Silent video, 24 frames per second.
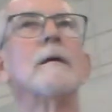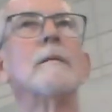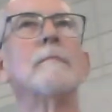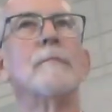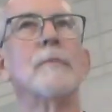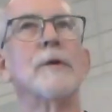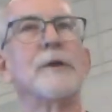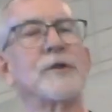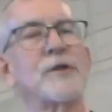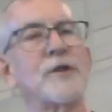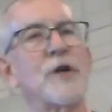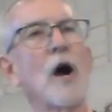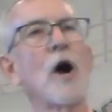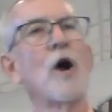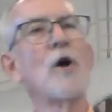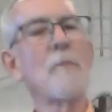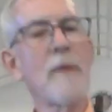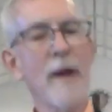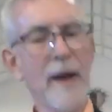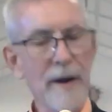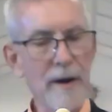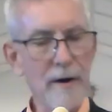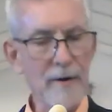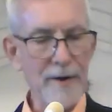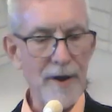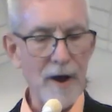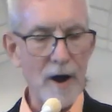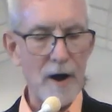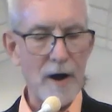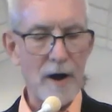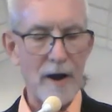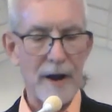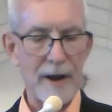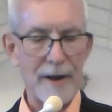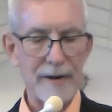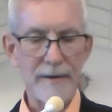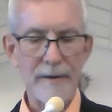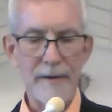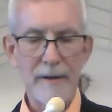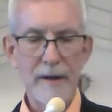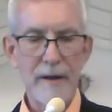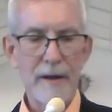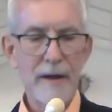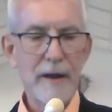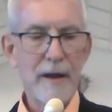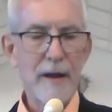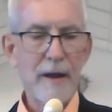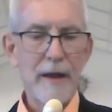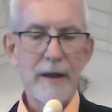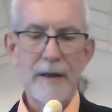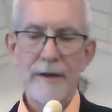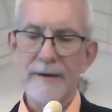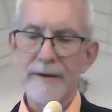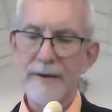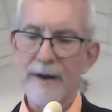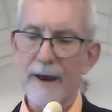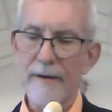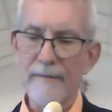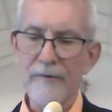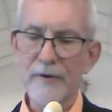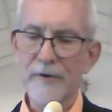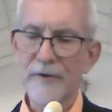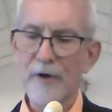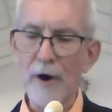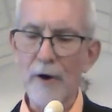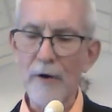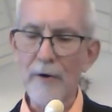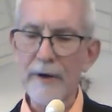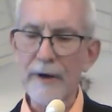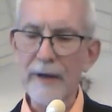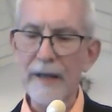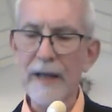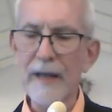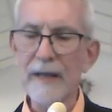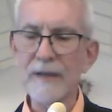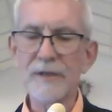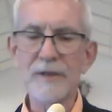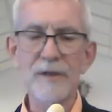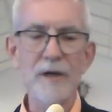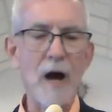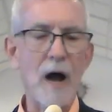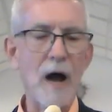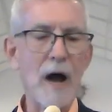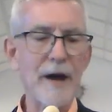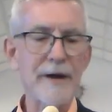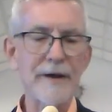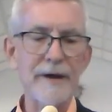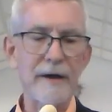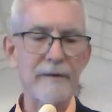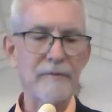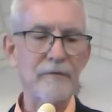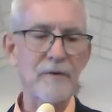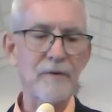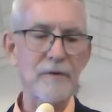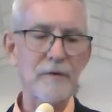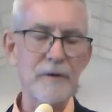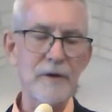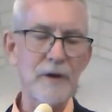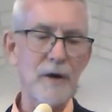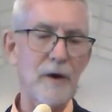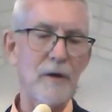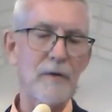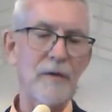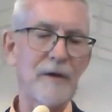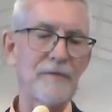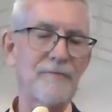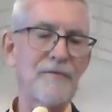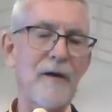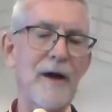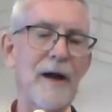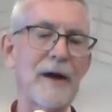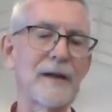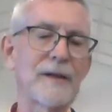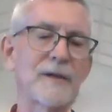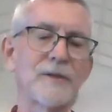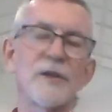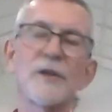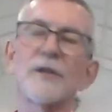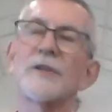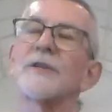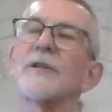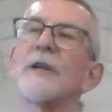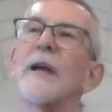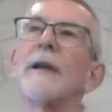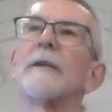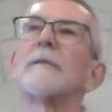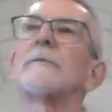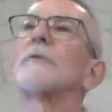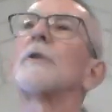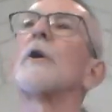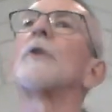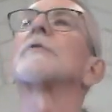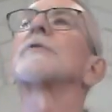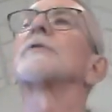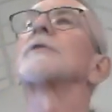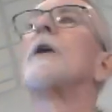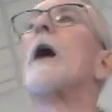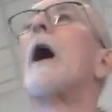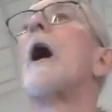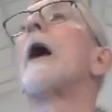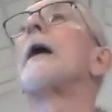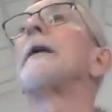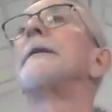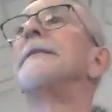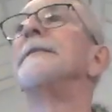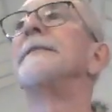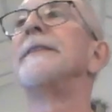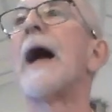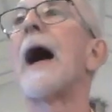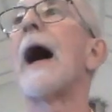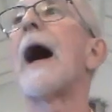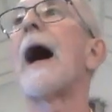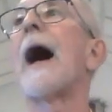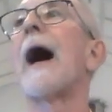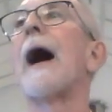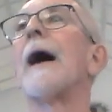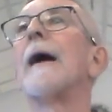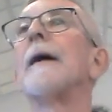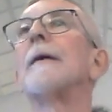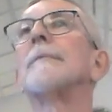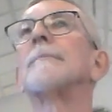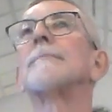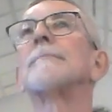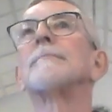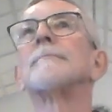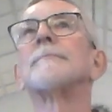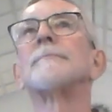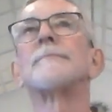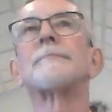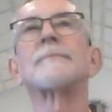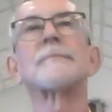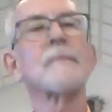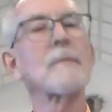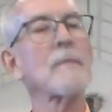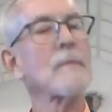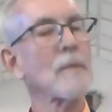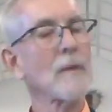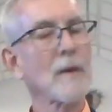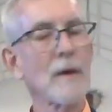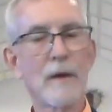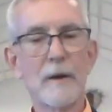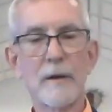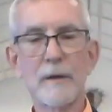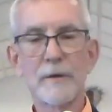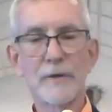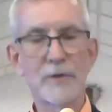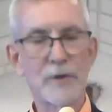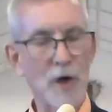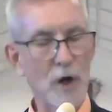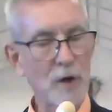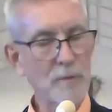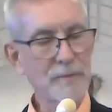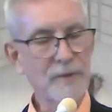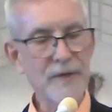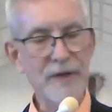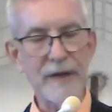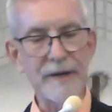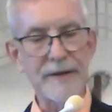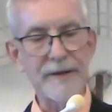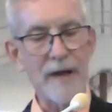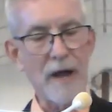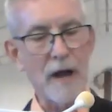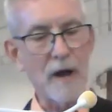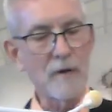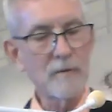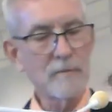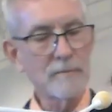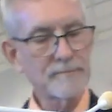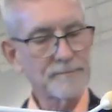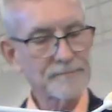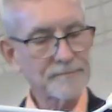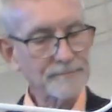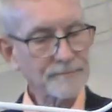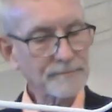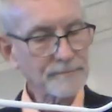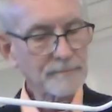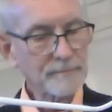But Job held on, never turned against God, never, you know, they finally just said, Curse God and die. Job said, No,